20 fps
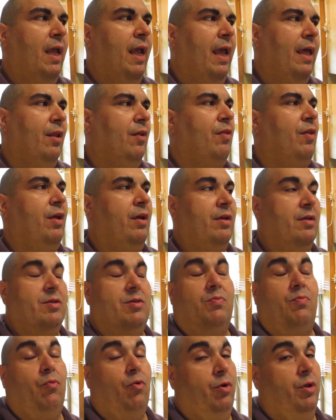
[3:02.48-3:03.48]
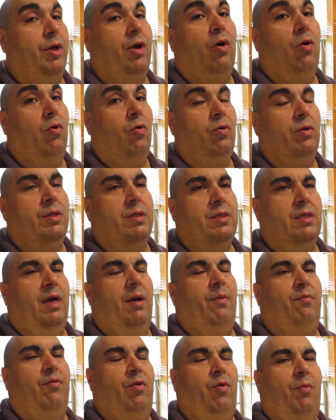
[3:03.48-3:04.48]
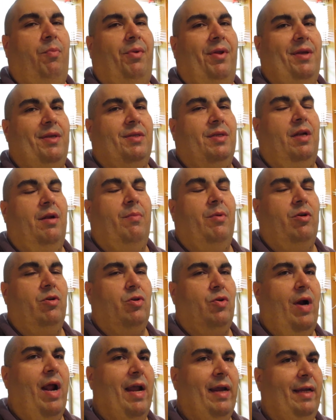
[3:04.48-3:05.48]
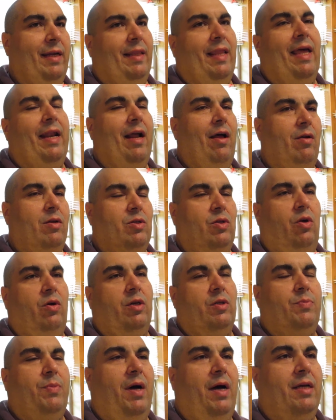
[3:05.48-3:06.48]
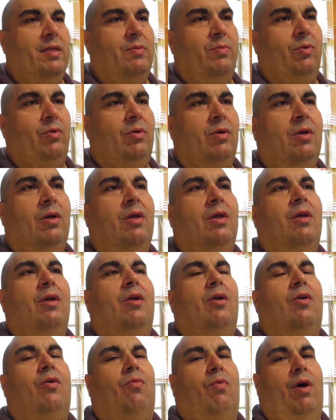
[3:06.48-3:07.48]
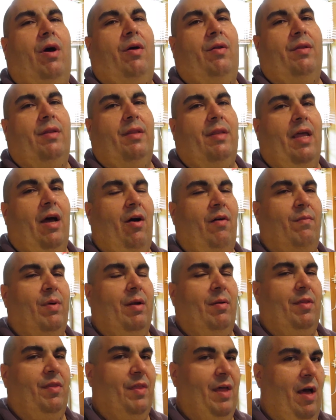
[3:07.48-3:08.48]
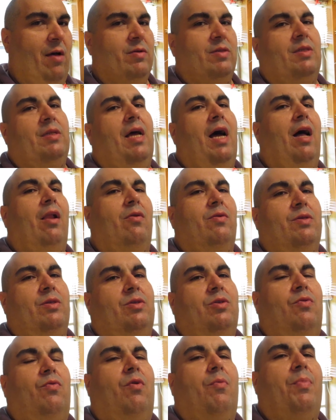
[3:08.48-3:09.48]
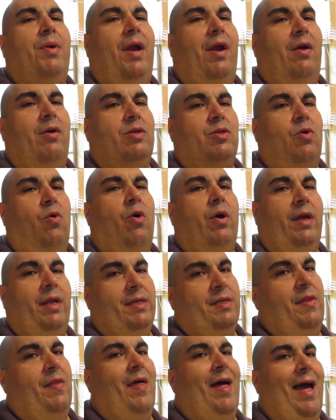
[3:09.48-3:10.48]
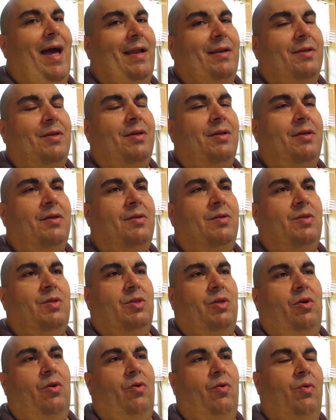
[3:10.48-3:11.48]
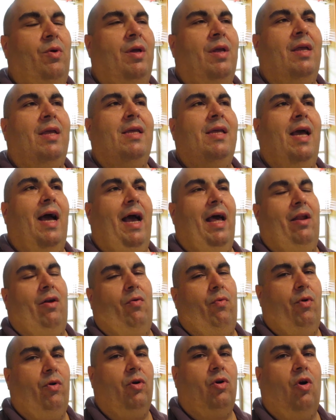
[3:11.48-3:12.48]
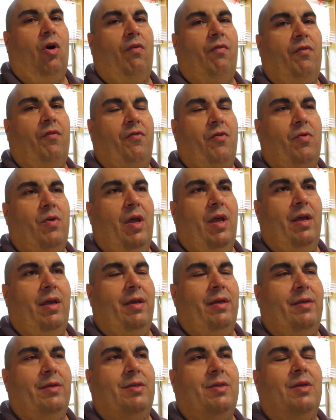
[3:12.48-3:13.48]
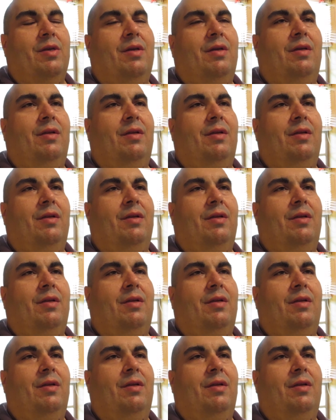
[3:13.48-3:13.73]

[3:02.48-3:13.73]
And the thing is really old, it's time to replace it. I've been dragging that out as long as possible. Well, now about $1,000 into repairs going into that. So I had to run a car for a few days.